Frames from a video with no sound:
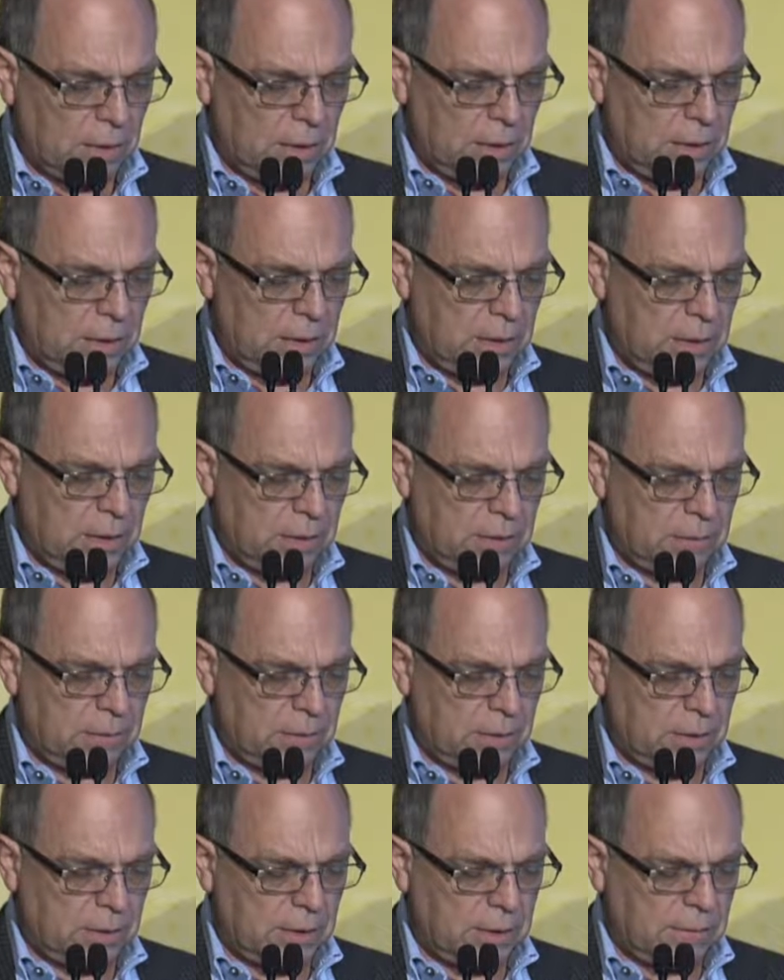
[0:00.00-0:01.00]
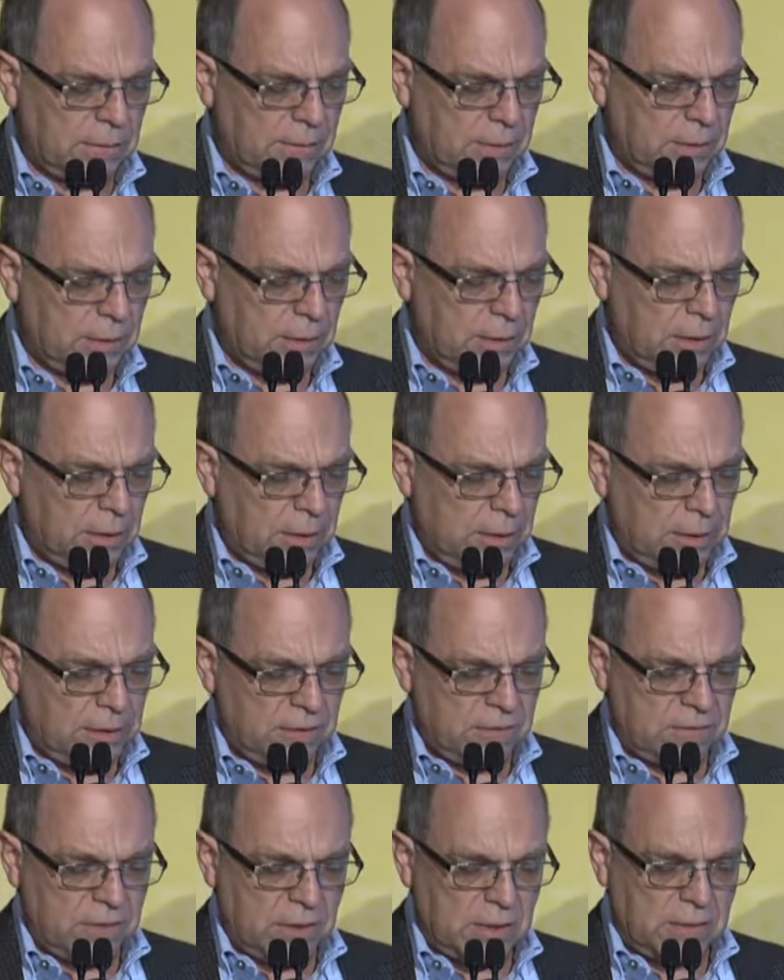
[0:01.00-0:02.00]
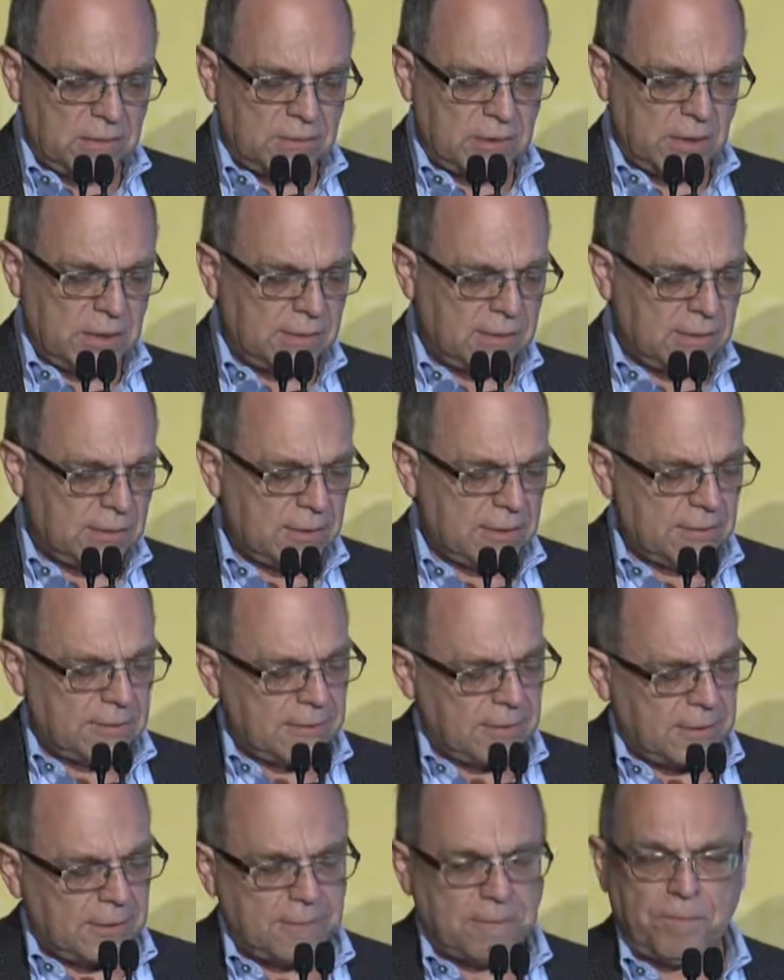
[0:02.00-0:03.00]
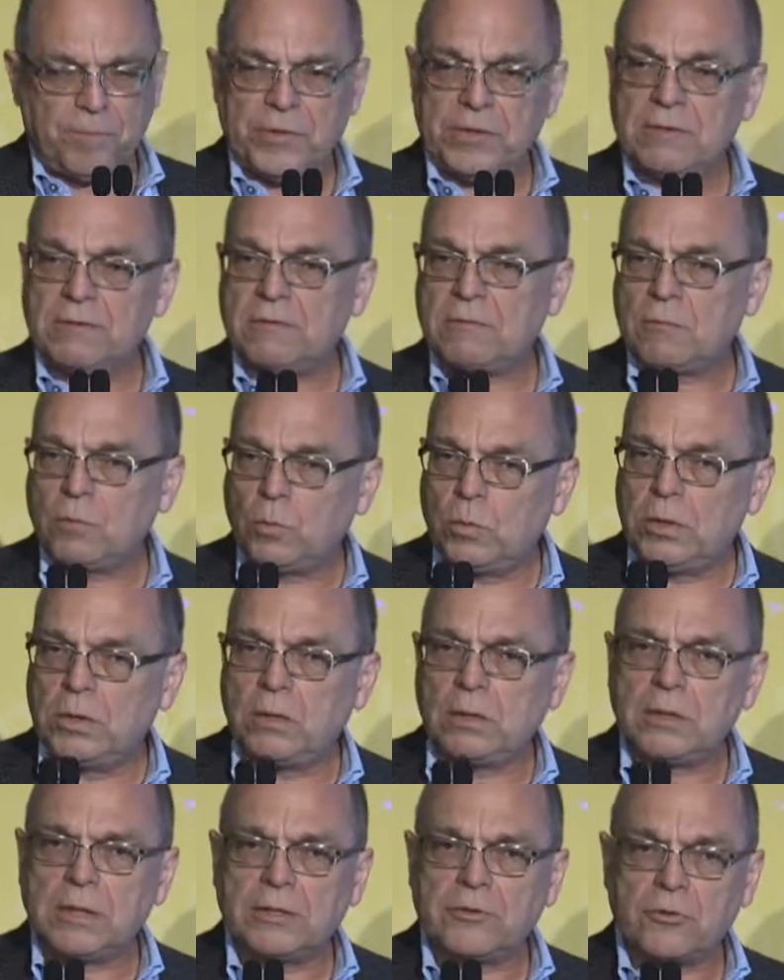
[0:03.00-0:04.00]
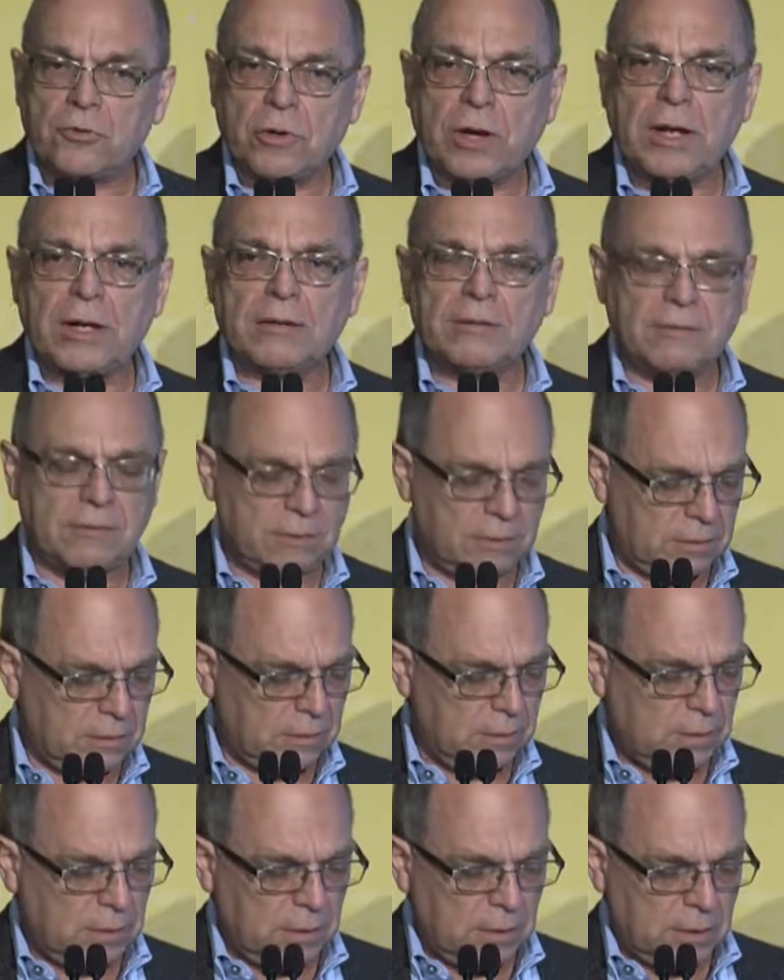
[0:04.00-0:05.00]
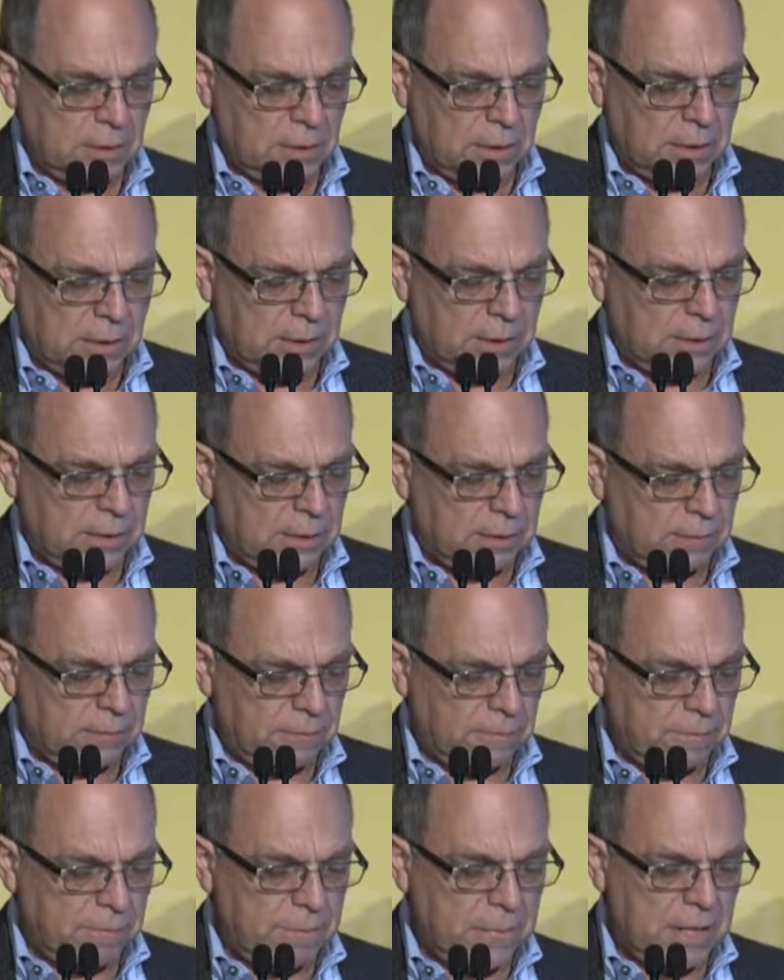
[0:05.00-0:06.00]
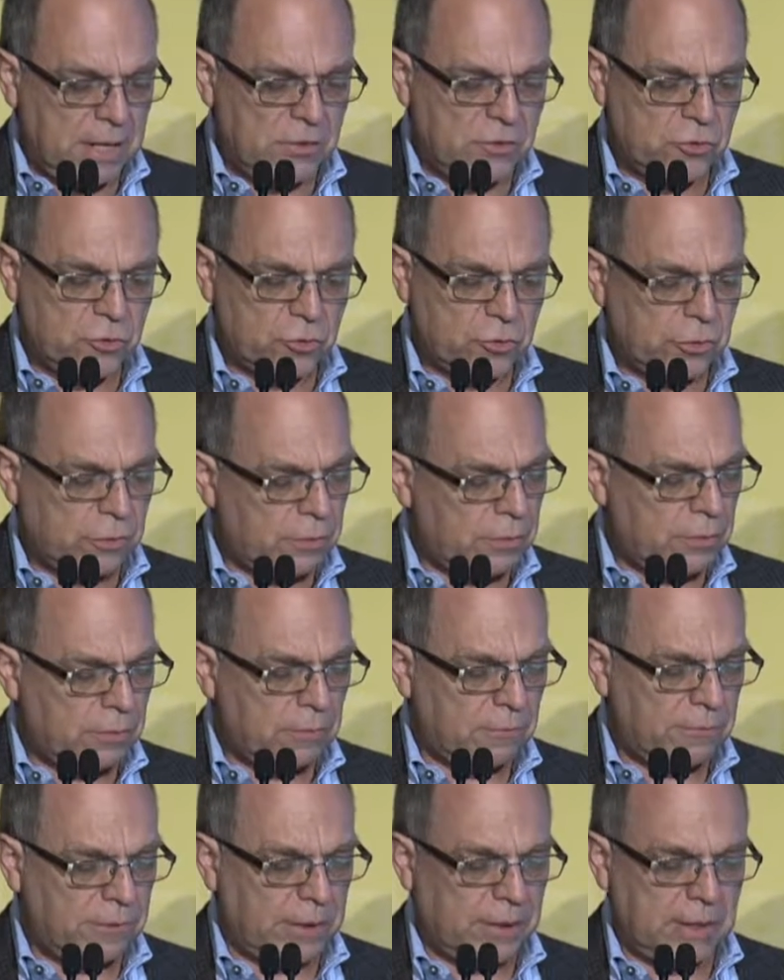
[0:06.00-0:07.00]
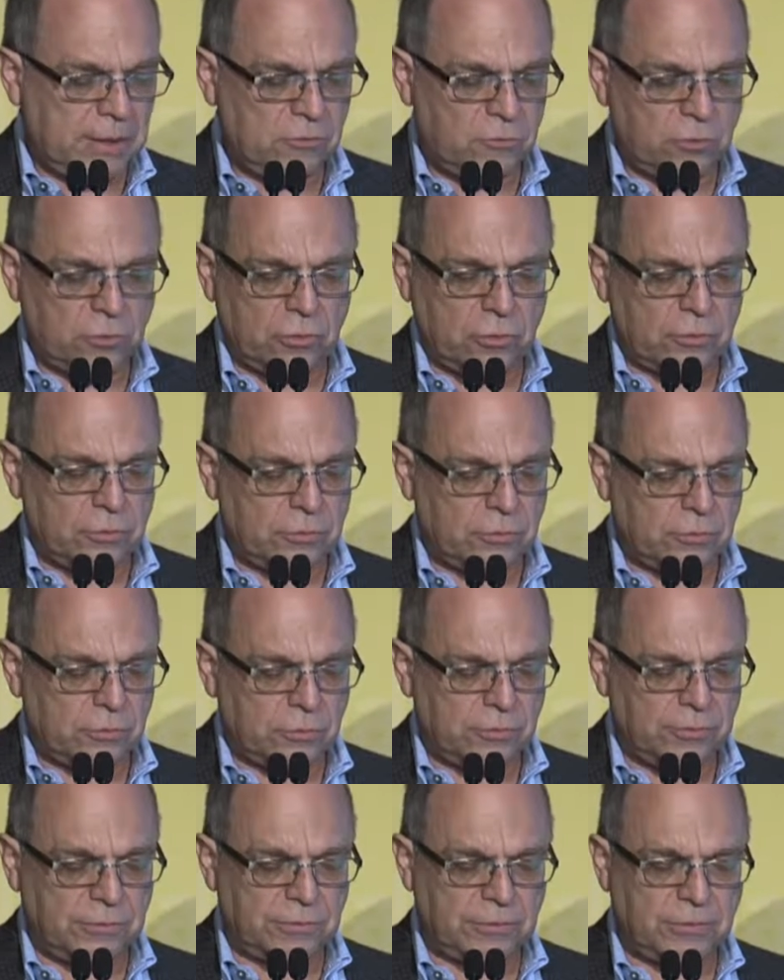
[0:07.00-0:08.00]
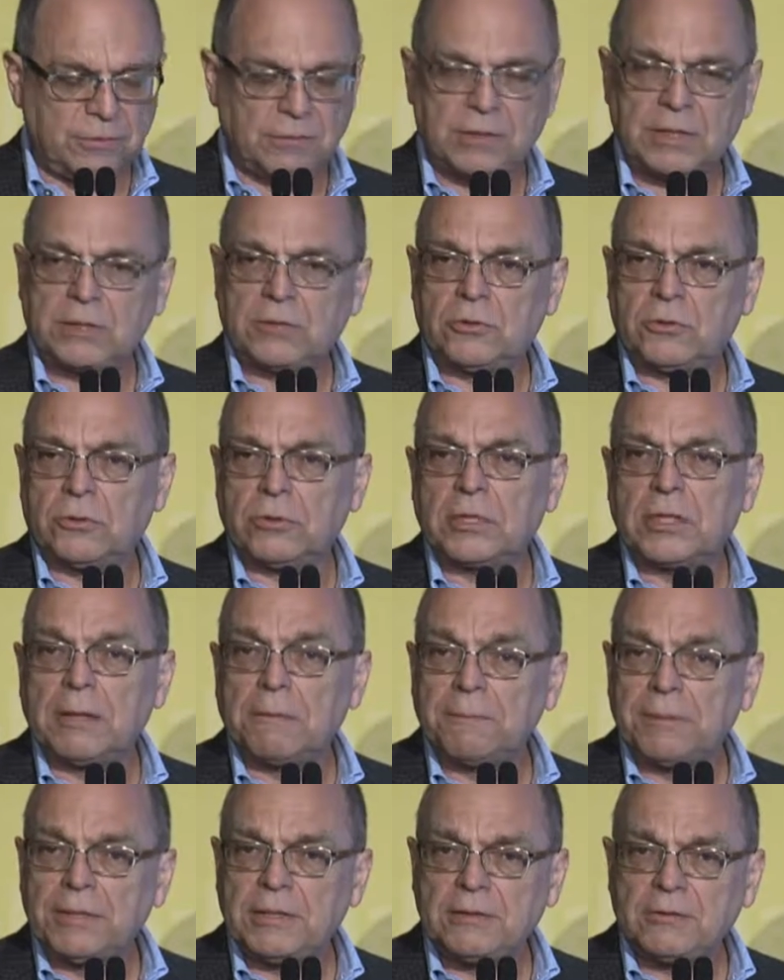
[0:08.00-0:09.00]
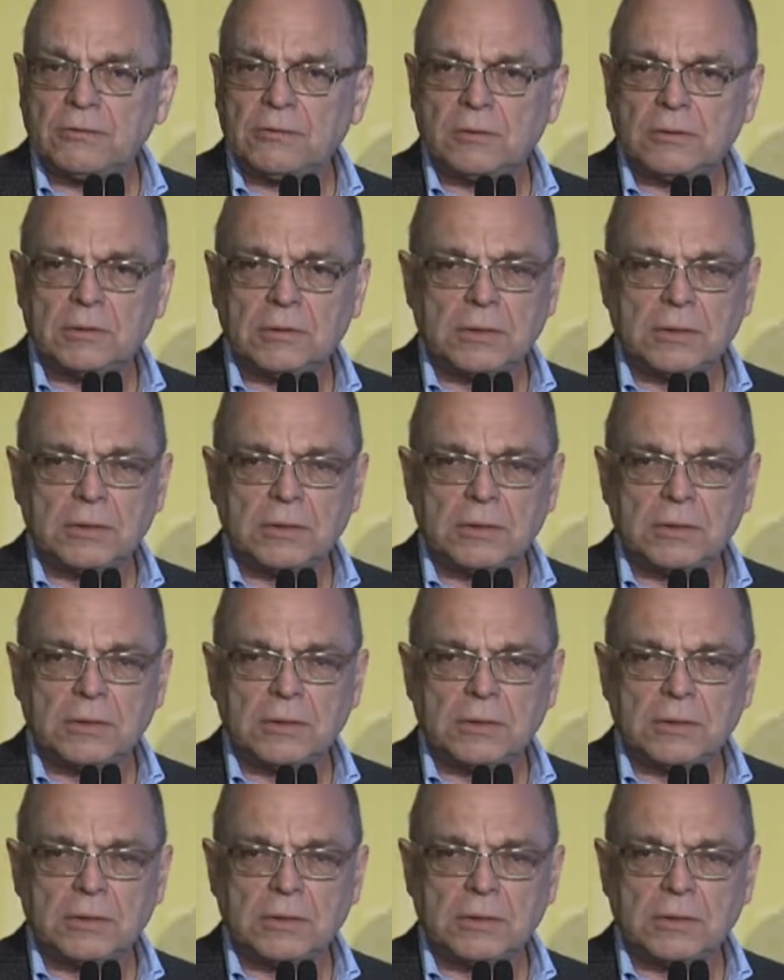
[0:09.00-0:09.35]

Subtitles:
And it is the intent that this will attract major financial services sector companies